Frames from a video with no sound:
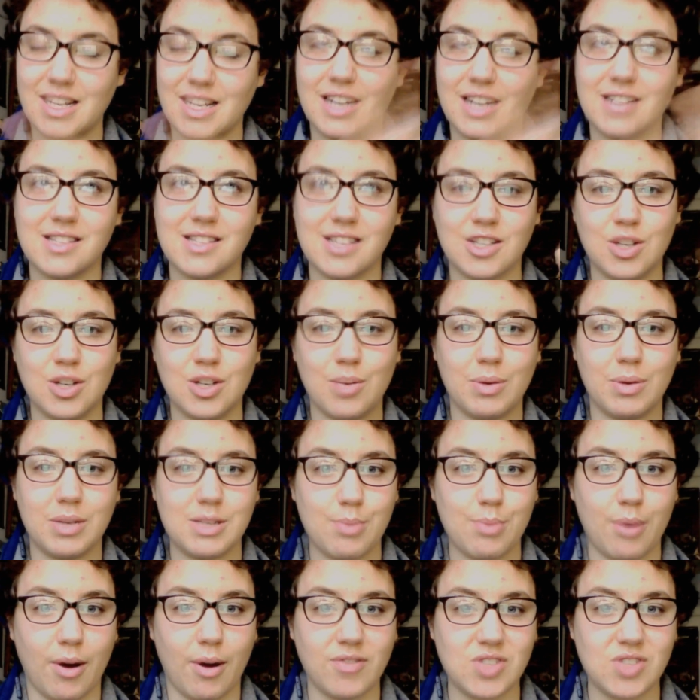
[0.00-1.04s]
And essentially what
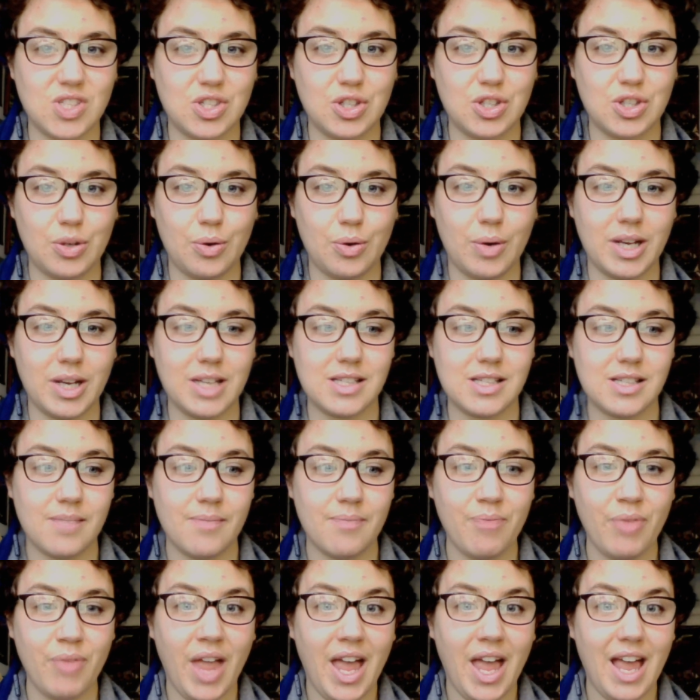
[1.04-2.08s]
these prophecies do is,
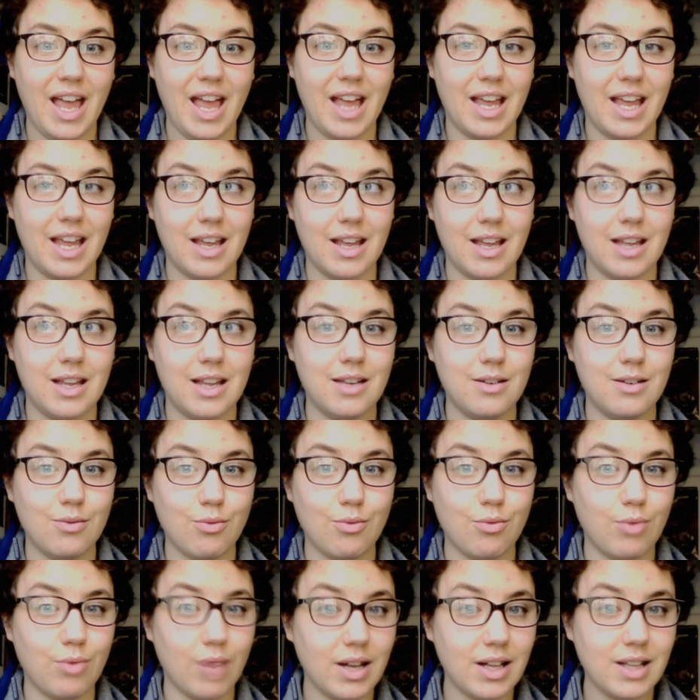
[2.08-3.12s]

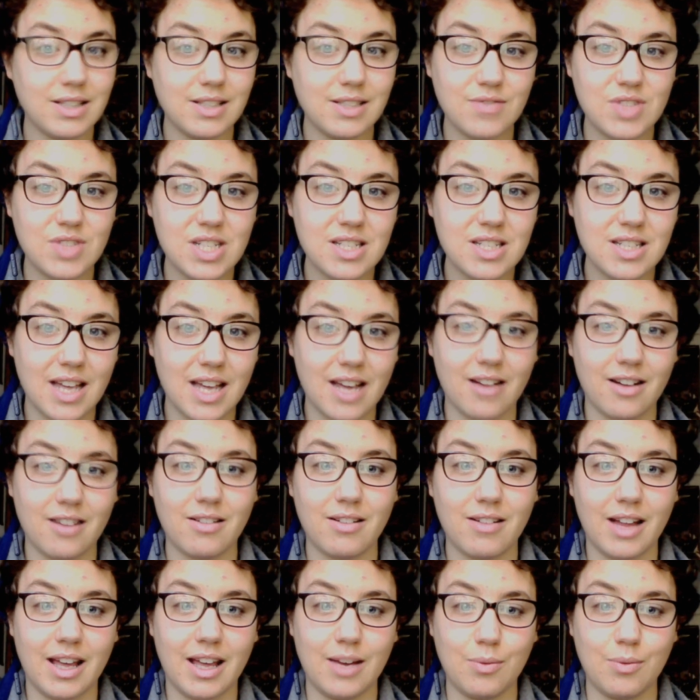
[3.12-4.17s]
in relative
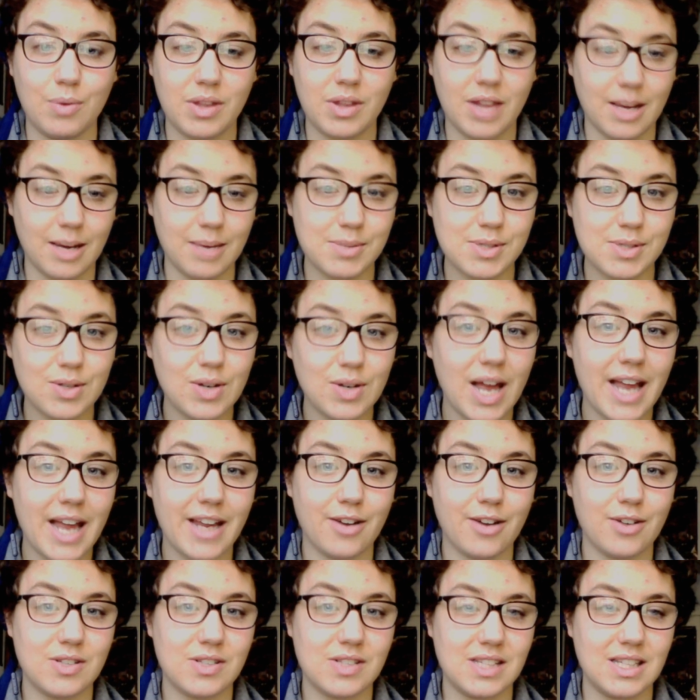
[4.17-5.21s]
detail and with absolute
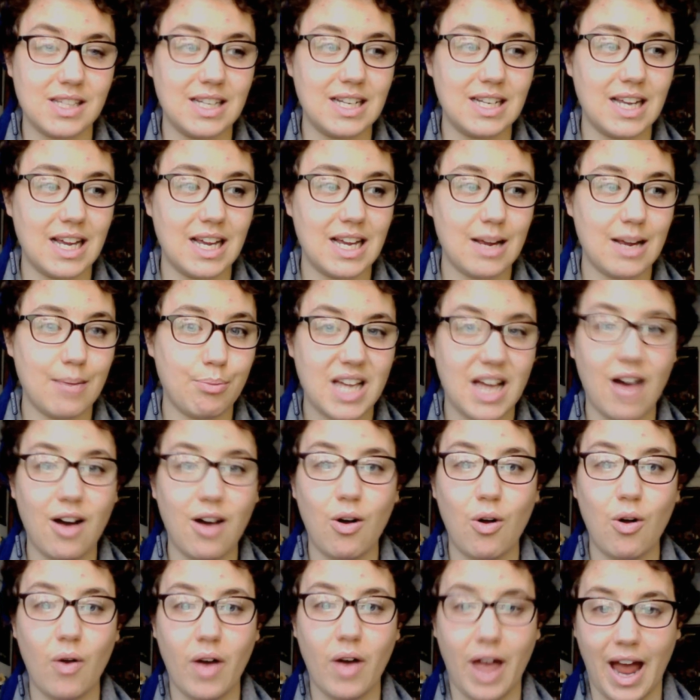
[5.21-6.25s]
accuracy,
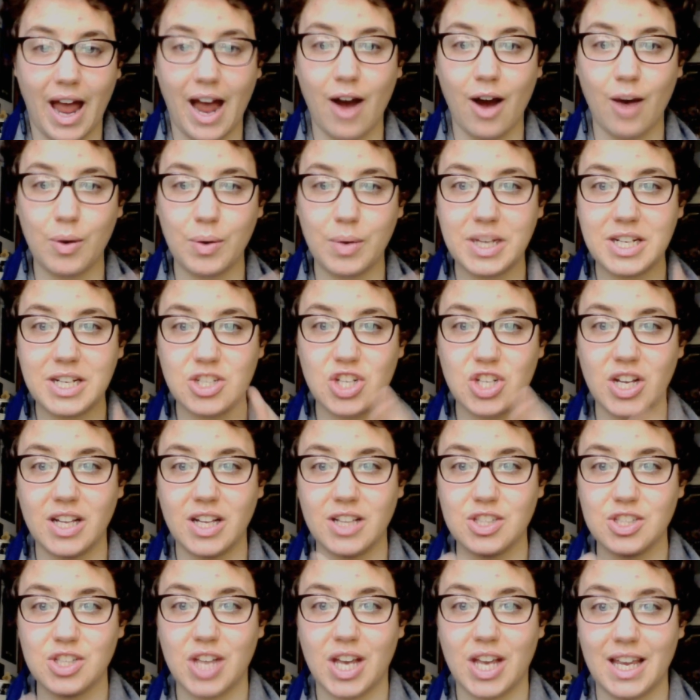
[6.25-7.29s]
tell how each
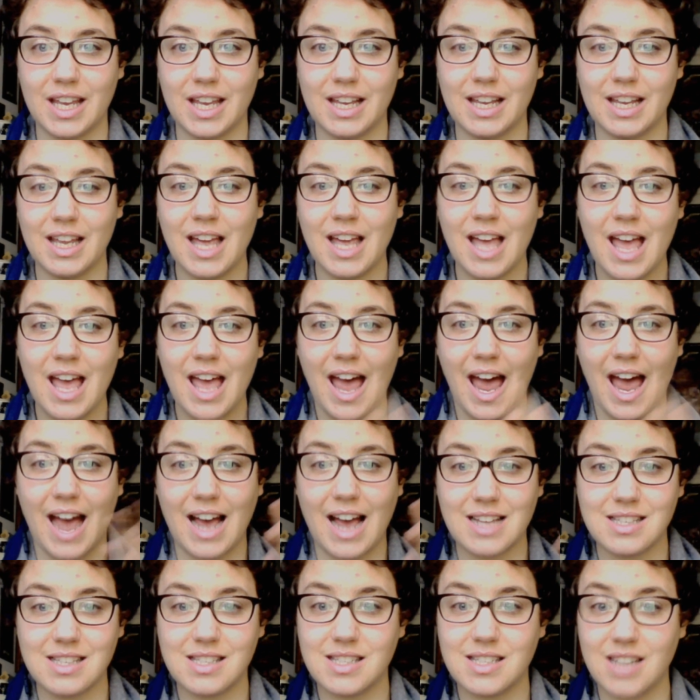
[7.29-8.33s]
English king
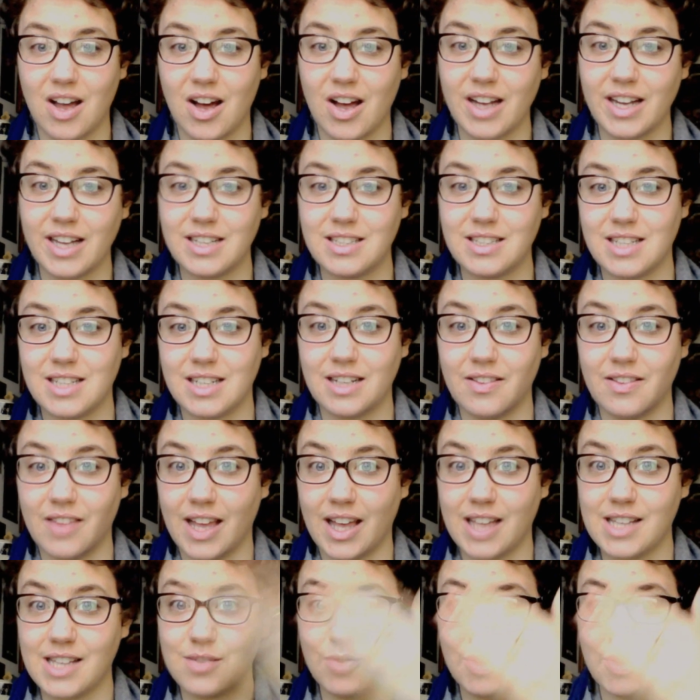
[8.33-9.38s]
has died, and in
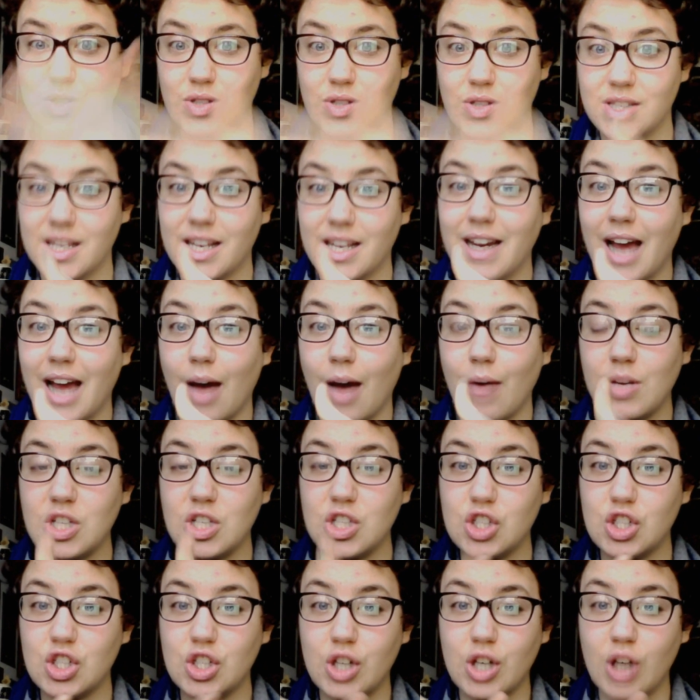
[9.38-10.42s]
the case of Richard II, how
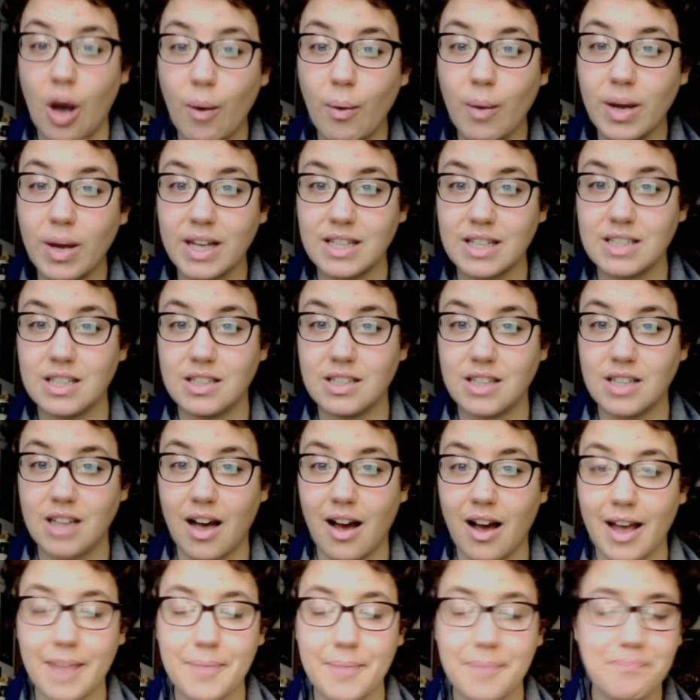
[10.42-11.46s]
he's going to
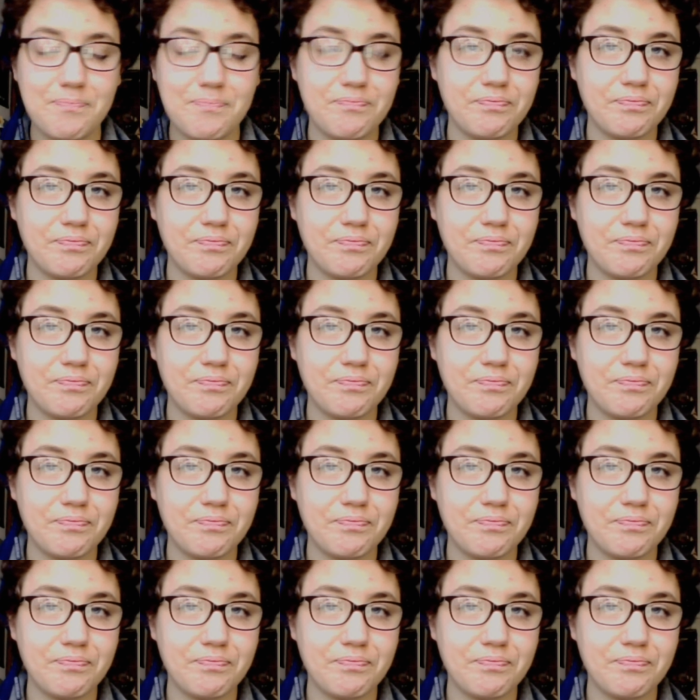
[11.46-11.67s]
die.